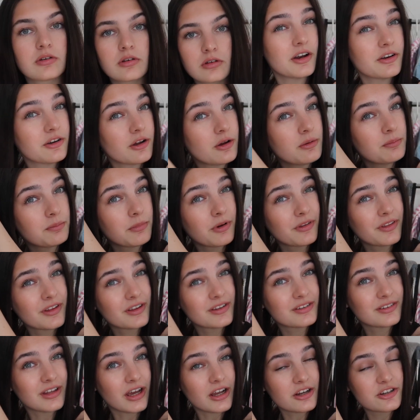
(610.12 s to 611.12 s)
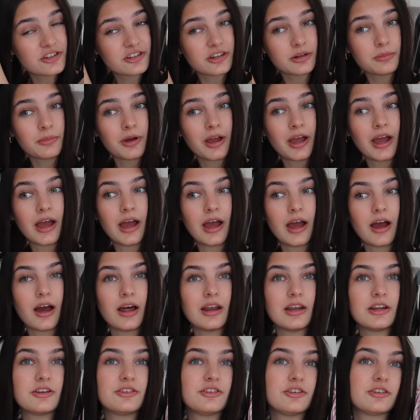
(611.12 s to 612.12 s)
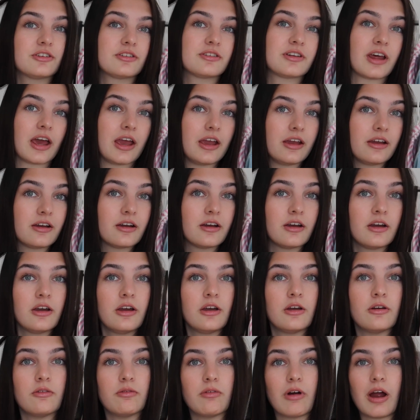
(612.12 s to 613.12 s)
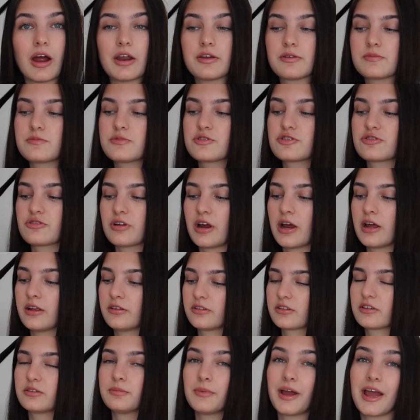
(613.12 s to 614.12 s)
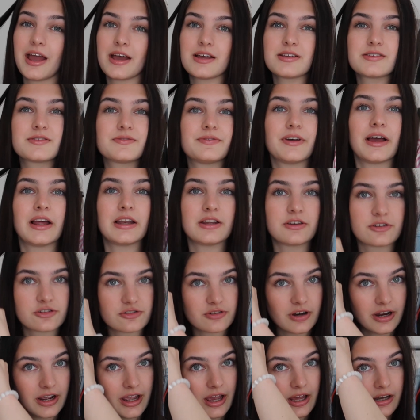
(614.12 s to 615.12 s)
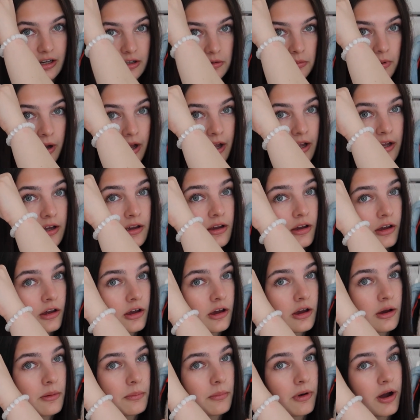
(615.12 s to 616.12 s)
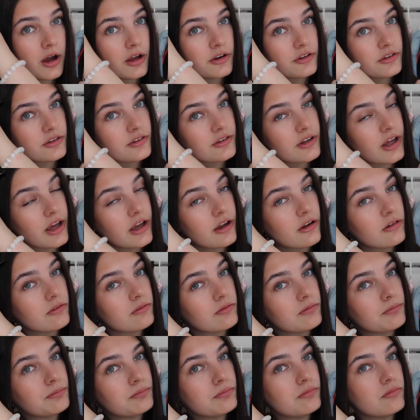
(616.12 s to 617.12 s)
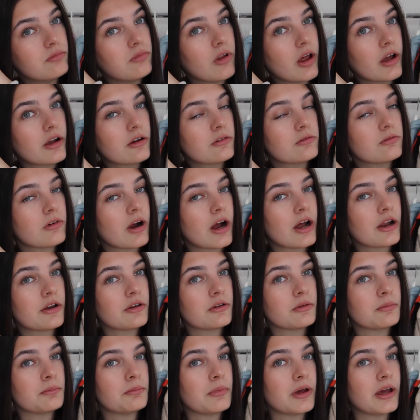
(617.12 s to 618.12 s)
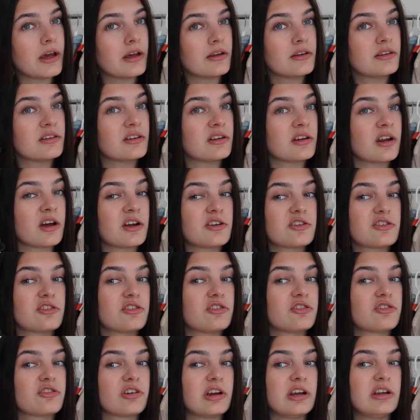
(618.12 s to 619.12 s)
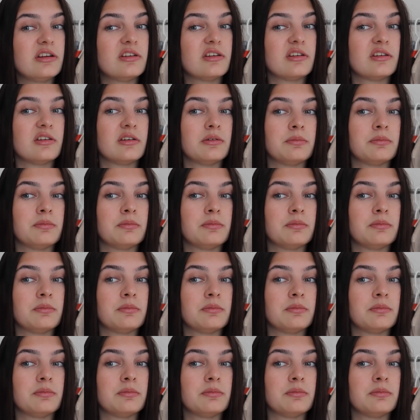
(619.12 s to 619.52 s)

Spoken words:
I don't bother sectioning my hair. I literally just take random strands, because my hair is fairly straight anyway, but I just take like random bits and I just straighten